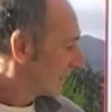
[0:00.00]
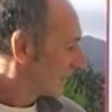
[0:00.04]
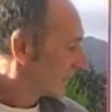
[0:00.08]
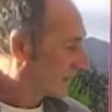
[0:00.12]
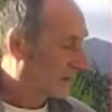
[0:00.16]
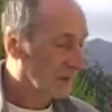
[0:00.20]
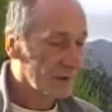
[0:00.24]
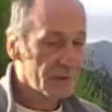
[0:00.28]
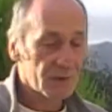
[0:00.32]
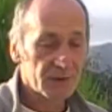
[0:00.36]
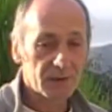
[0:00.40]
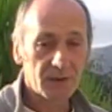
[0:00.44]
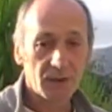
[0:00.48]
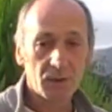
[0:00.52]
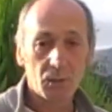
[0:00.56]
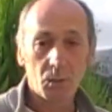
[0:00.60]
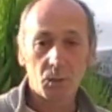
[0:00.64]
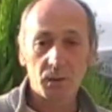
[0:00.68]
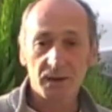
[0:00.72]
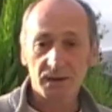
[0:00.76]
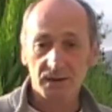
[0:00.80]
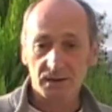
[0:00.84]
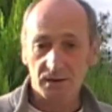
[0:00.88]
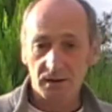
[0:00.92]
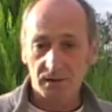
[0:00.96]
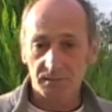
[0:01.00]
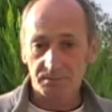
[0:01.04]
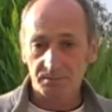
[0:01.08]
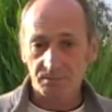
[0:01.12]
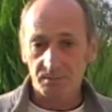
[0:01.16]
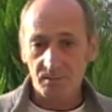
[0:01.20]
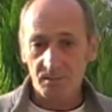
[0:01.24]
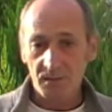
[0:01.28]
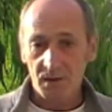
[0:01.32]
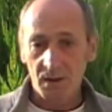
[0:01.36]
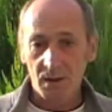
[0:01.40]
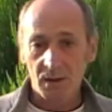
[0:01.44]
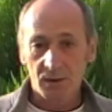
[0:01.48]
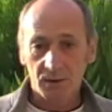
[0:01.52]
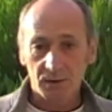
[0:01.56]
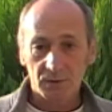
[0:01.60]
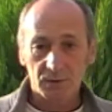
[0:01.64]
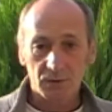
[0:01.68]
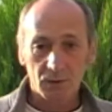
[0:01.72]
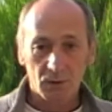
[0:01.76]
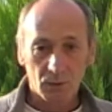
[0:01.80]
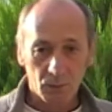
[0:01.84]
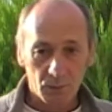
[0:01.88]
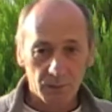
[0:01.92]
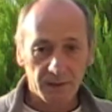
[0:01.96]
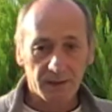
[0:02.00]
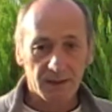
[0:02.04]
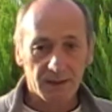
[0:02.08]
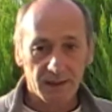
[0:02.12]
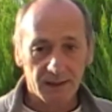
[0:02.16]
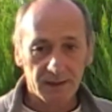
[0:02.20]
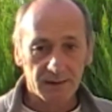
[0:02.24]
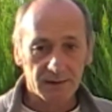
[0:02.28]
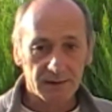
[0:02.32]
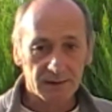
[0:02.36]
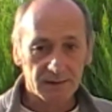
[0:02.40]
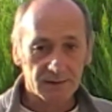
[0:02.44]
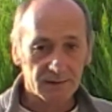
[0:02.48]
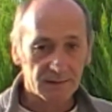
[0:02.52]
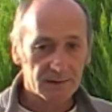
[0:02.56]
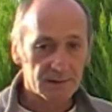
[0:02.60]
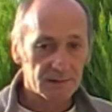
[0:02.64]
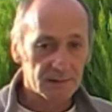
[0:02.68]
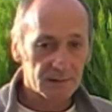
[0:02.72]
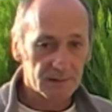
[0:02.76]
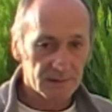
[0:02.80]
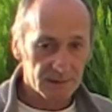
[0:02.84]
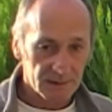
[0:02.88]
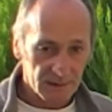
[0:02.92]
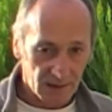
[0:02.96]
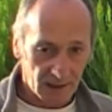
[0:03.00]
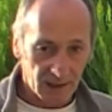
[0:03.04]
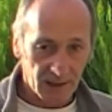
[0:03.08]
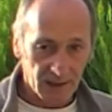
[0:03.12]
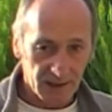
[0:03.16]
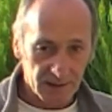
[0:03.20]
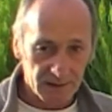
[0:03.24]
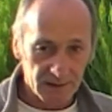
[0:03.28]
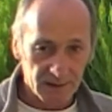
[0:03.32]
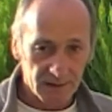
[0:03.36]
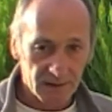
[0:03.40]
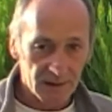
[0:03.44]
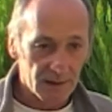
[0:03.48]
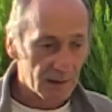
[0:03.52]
reach the wisdom. So we can try